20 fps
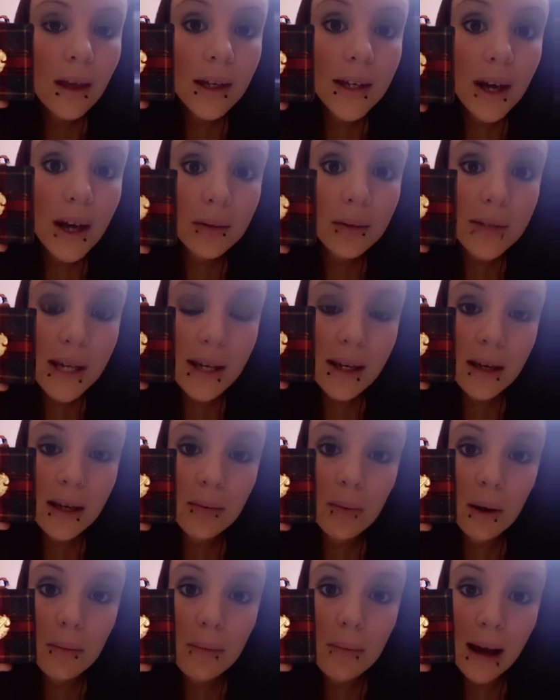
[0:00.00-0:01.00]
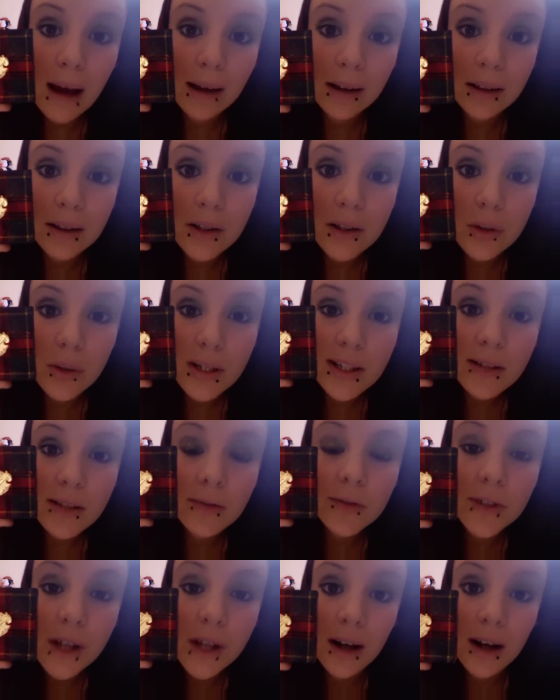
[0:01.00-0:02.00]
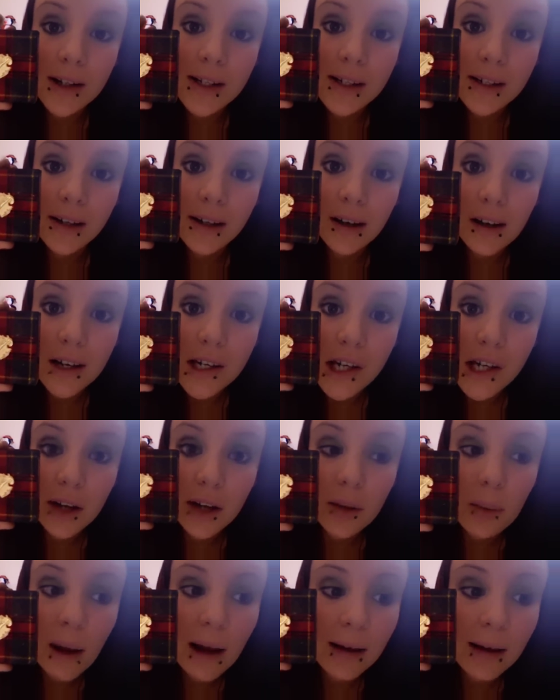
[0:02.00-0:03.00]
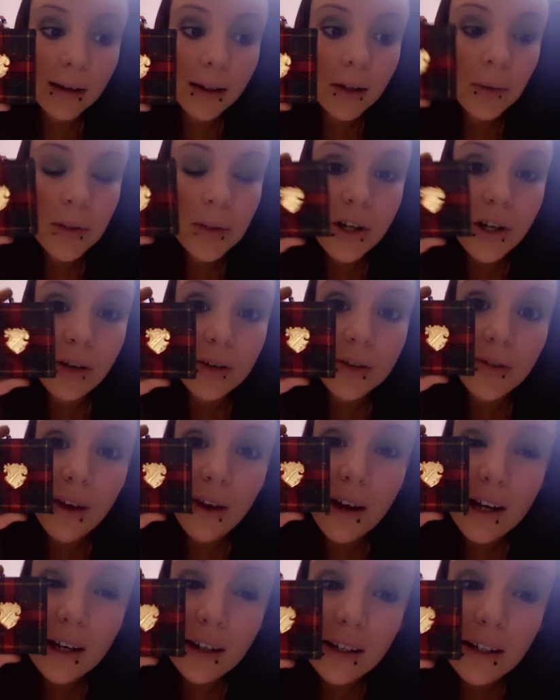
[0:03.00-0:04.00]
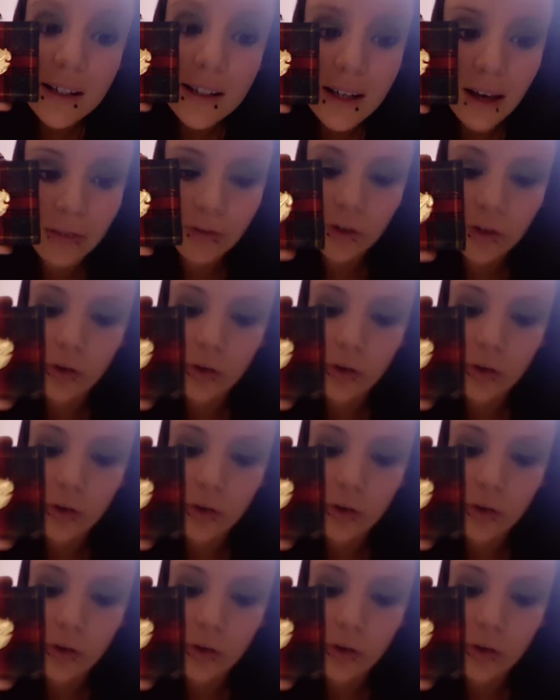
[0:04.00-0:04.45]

Now I'm taking my MAC Twists of Tartan eyeshadow palette, which I was very lucky to get for